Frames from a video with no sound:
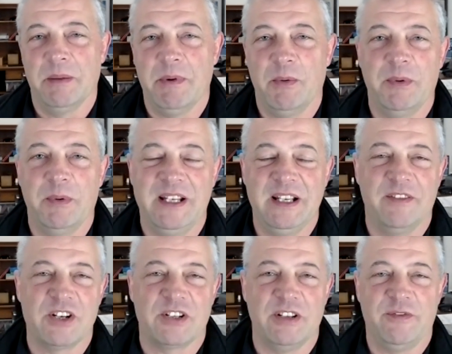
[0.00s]
But what we did
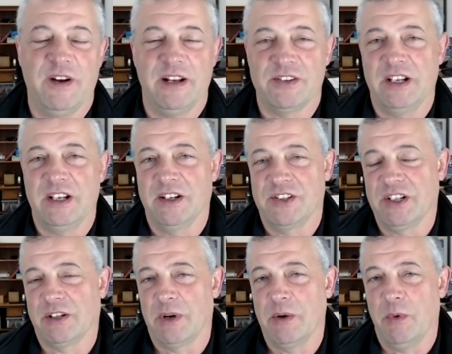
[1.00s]
eventually find is the
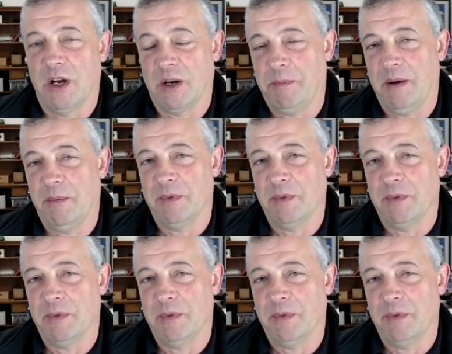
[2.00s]
auxiliary water pump,